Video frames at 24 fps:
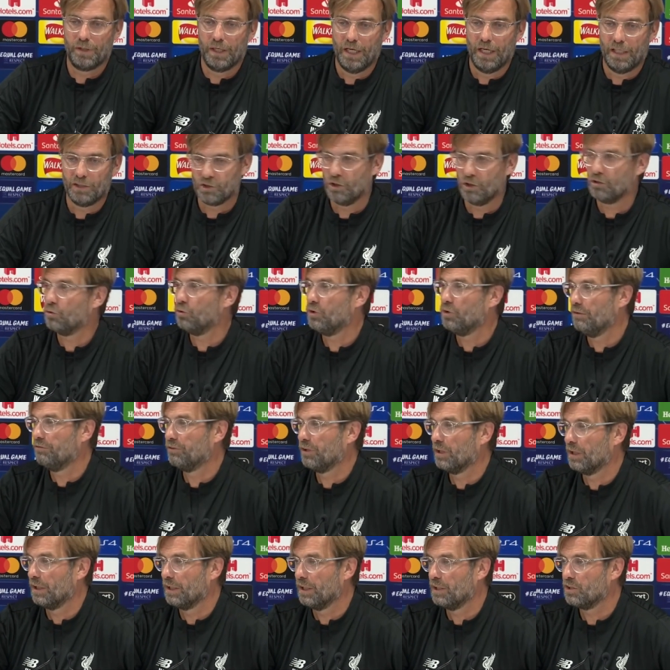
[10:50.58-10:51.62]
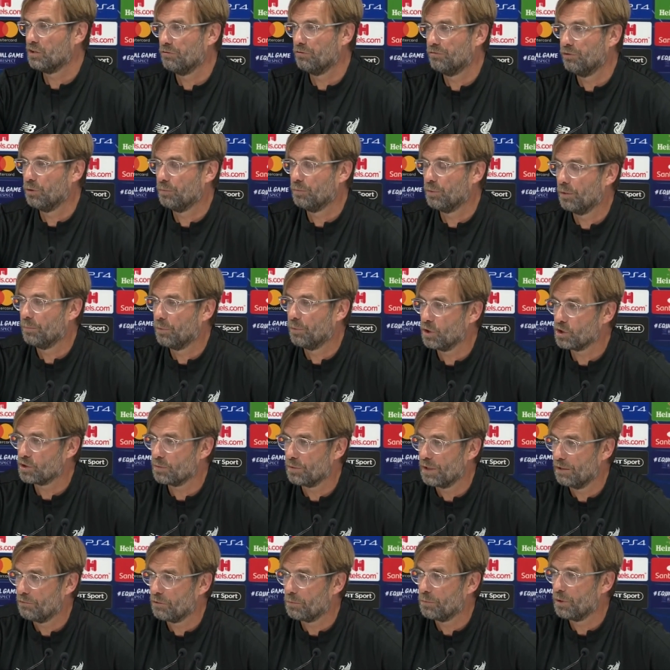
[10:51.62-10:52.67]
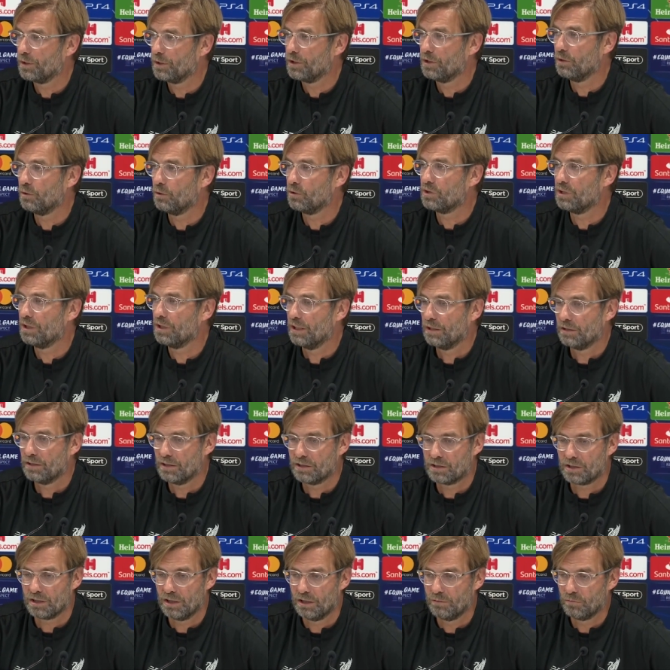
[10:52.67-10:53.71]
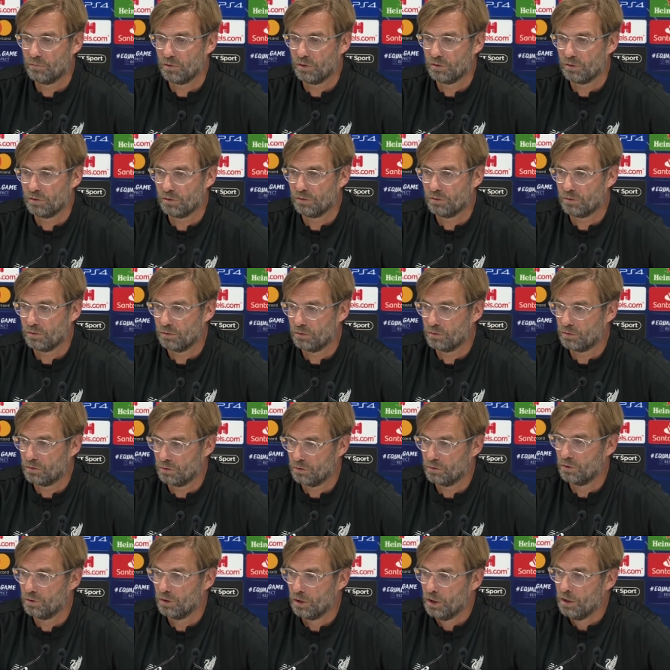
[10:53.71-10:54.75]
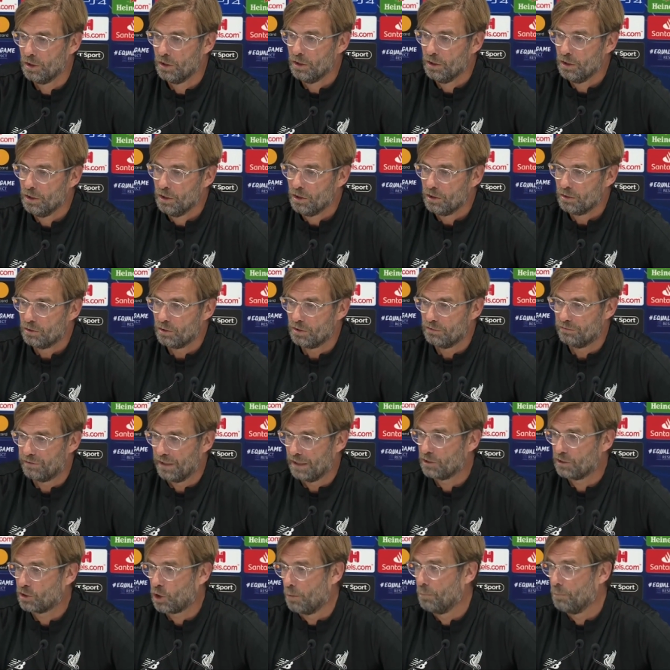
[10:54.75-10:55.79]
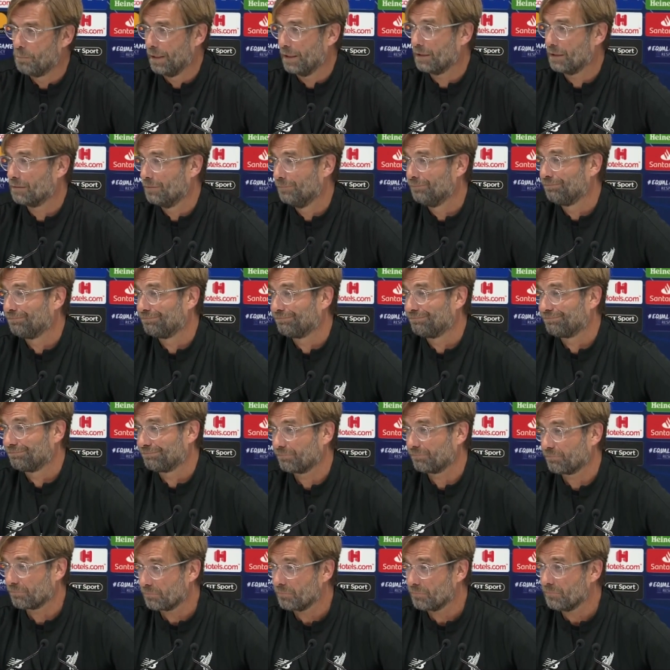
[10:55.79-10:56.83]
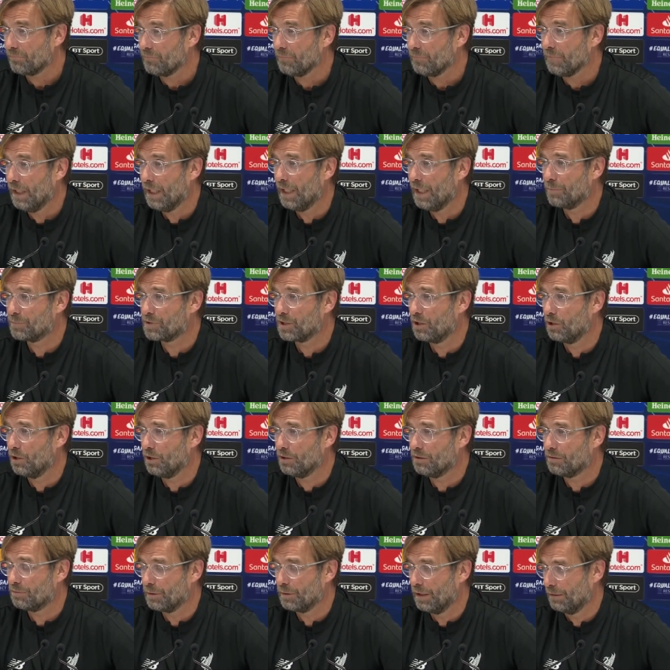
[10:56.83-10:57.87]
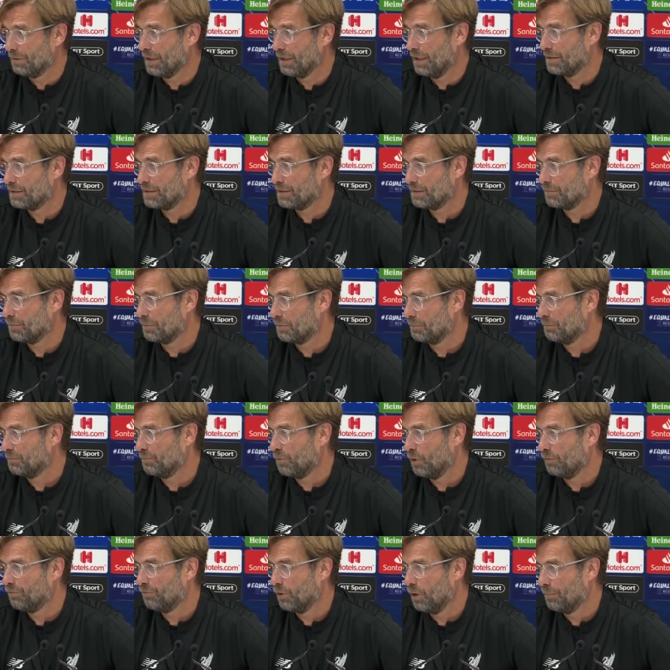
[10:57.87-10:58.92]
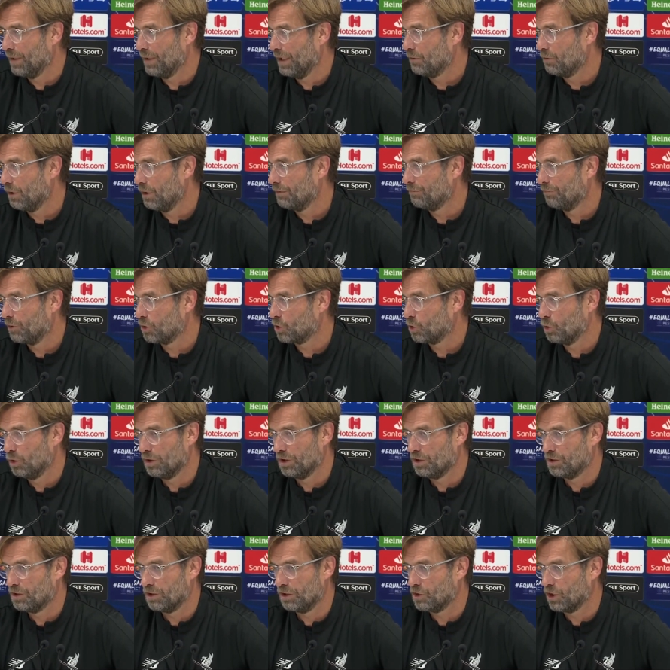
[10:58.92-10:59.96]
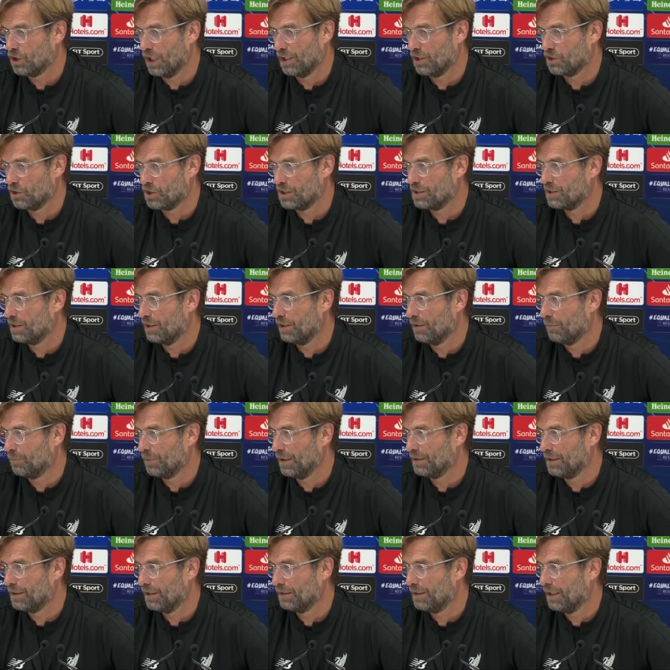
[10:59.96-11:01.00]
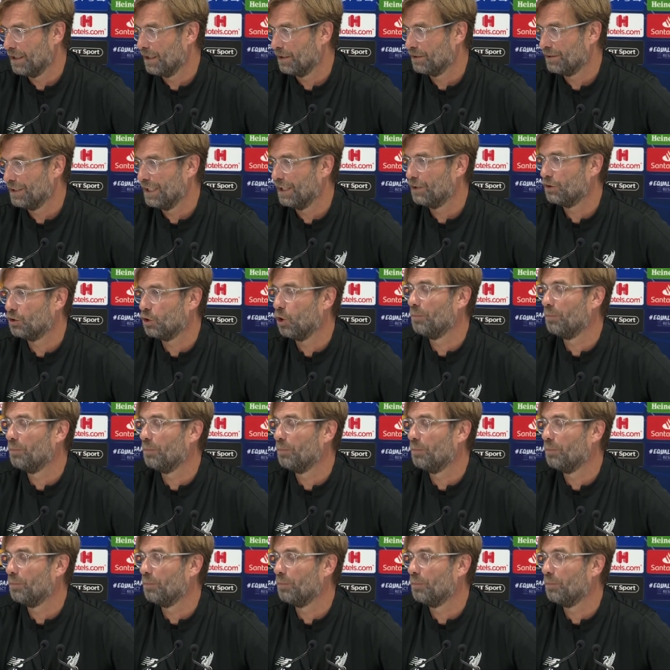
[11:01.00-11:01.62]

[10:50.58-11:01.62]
it's not too difficult. It's in football possible. Everybody knows it. That it's um, to to to defend compact helps a lot. As for, for Belgrade, for sure, the, challenge is a little bit that they are that